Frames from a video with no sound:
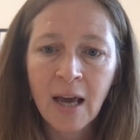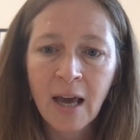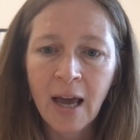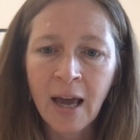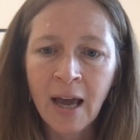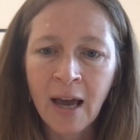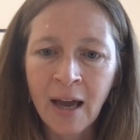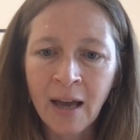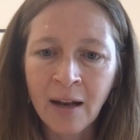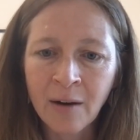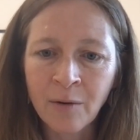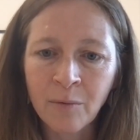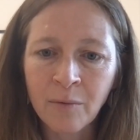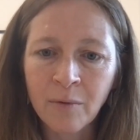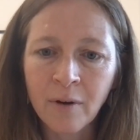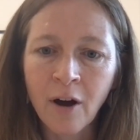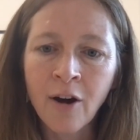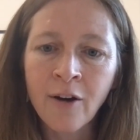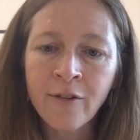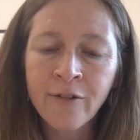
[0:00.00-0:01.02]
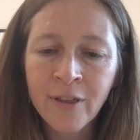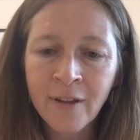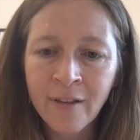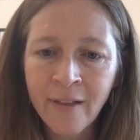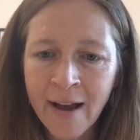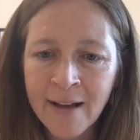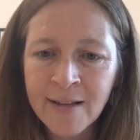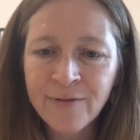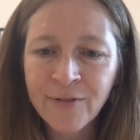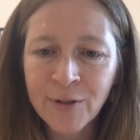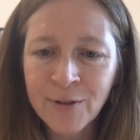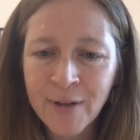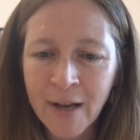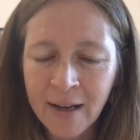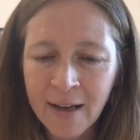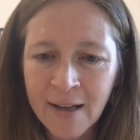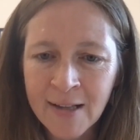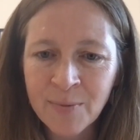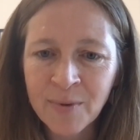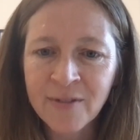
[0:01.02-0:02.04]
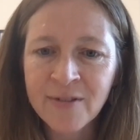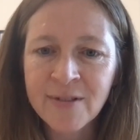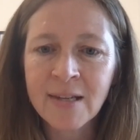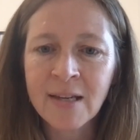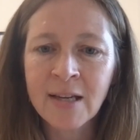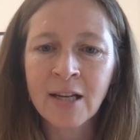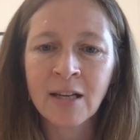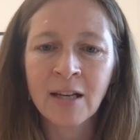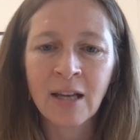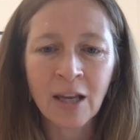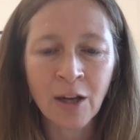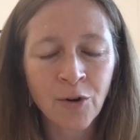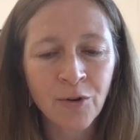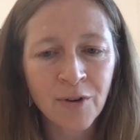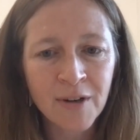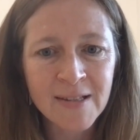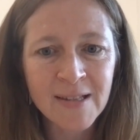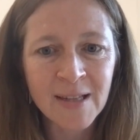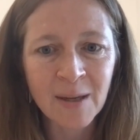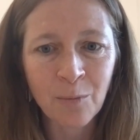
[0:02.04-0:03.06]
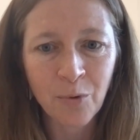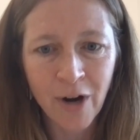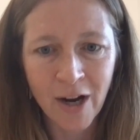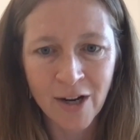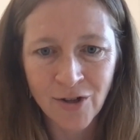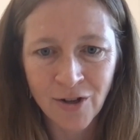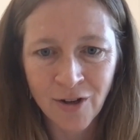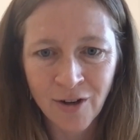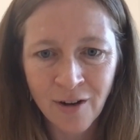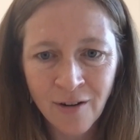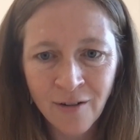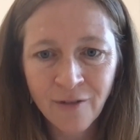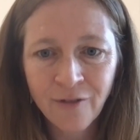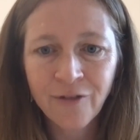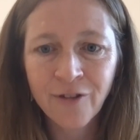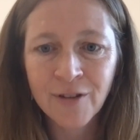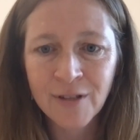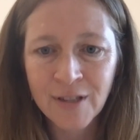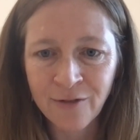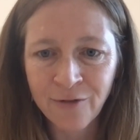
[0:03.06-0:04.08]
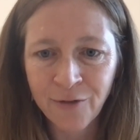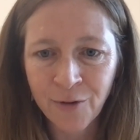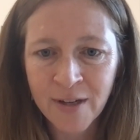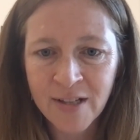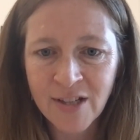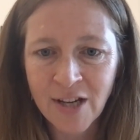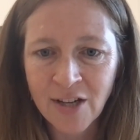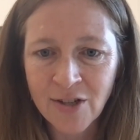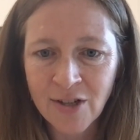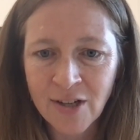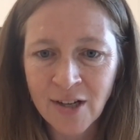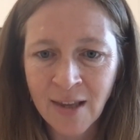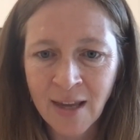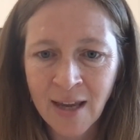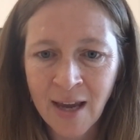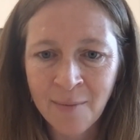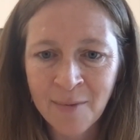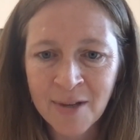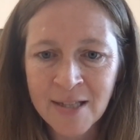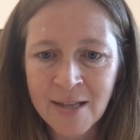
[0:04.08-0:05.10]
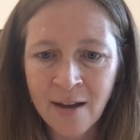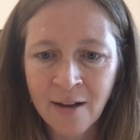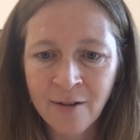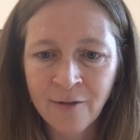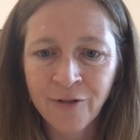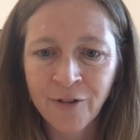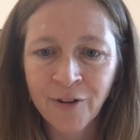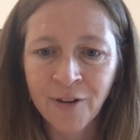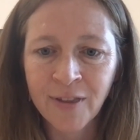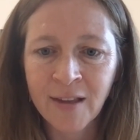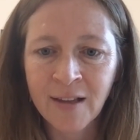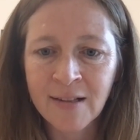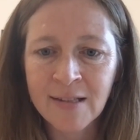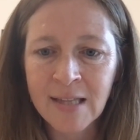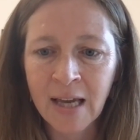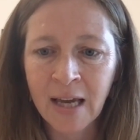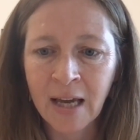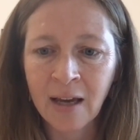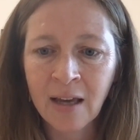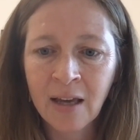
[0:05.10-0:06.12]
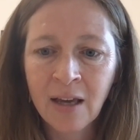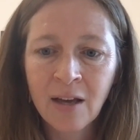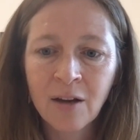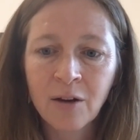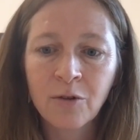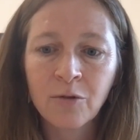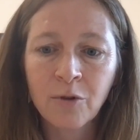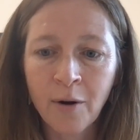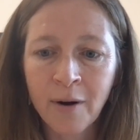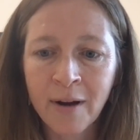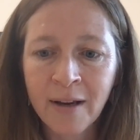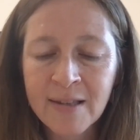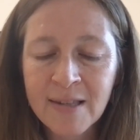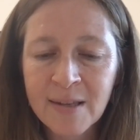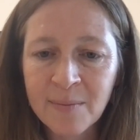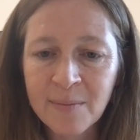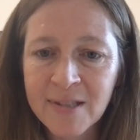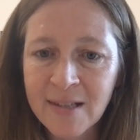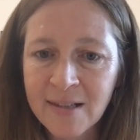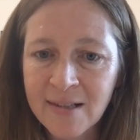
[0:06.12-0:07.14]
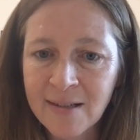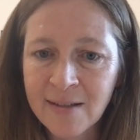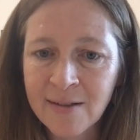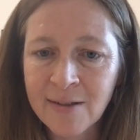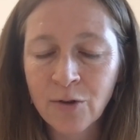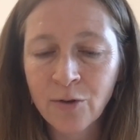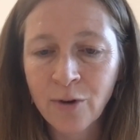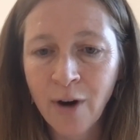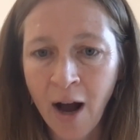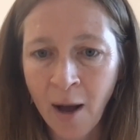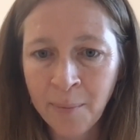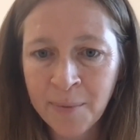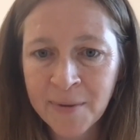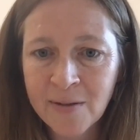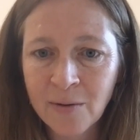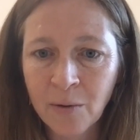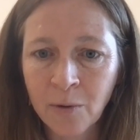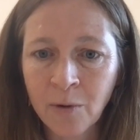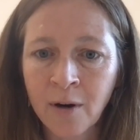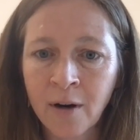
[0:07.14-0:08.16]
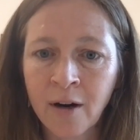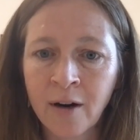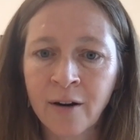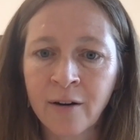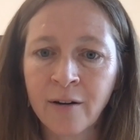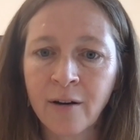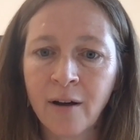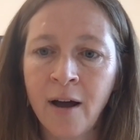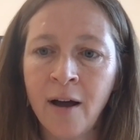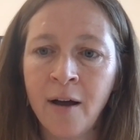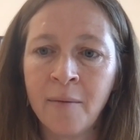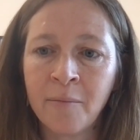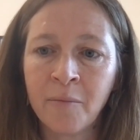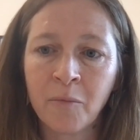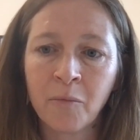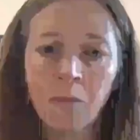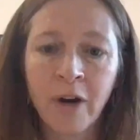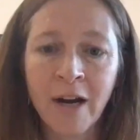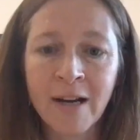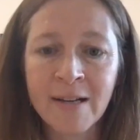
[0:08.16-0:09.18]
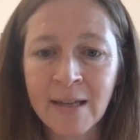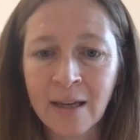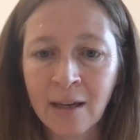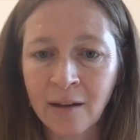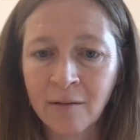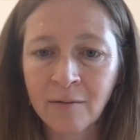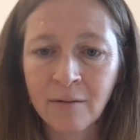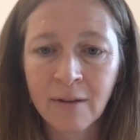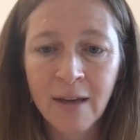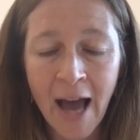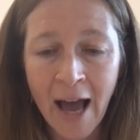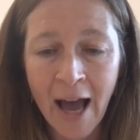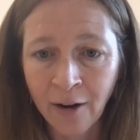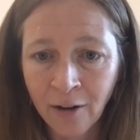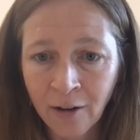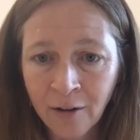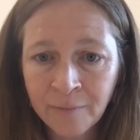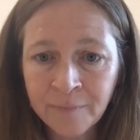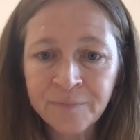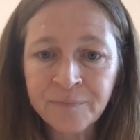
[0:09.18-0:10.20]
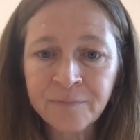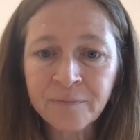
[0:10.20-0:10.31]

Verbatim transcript: And over the last few decades, we've seen increasing pressure for deforestation in the Amazon for things like growing subsistence crops or um, raising cattle